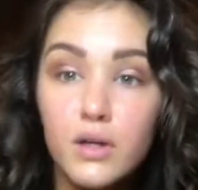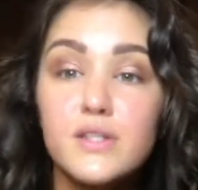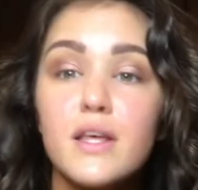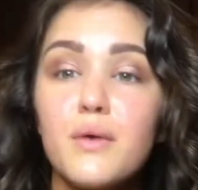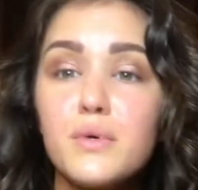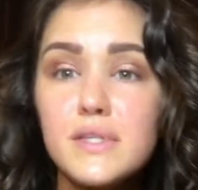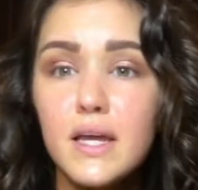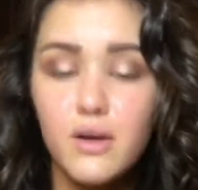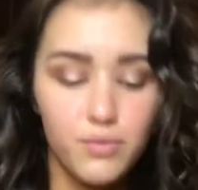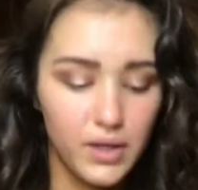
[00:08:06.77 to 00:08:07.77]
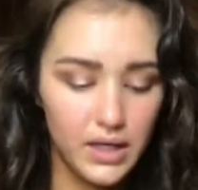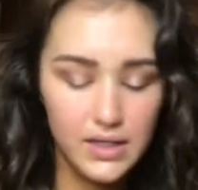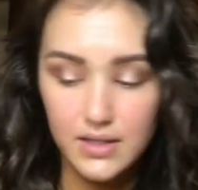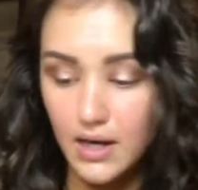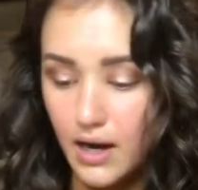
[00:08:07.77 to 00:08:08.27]
So that was like a really
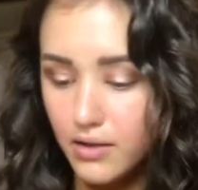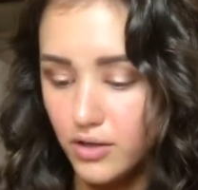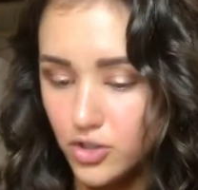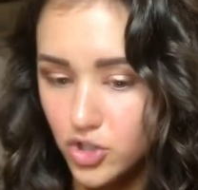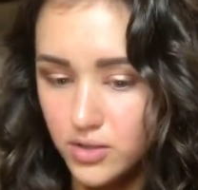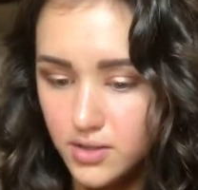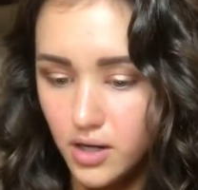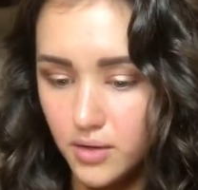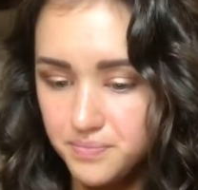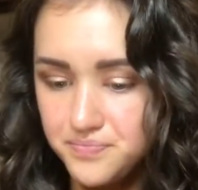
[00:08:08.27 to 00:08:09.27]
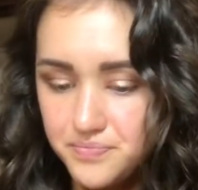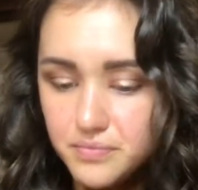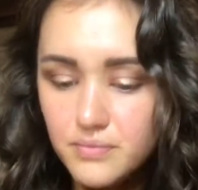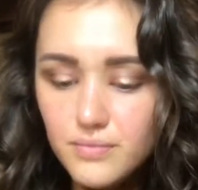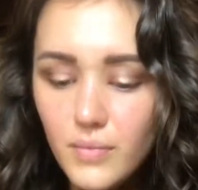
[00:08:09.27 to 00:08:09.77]
easy eye look just there.
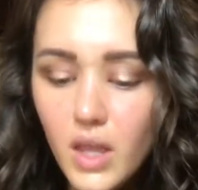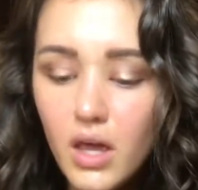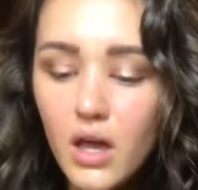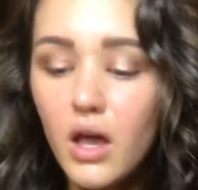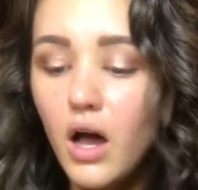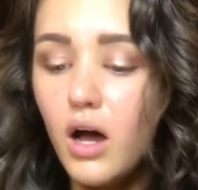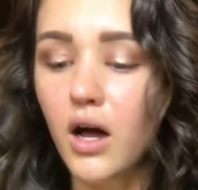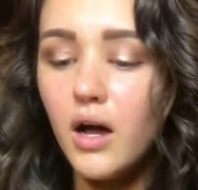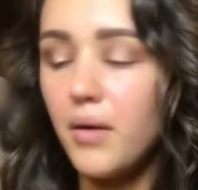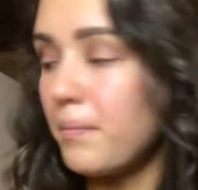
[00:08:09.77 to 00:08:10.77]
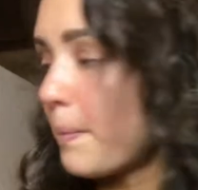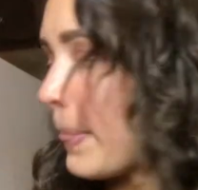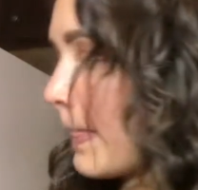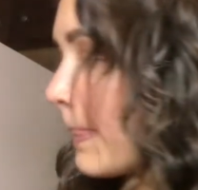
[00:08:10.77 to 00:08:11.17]
I'm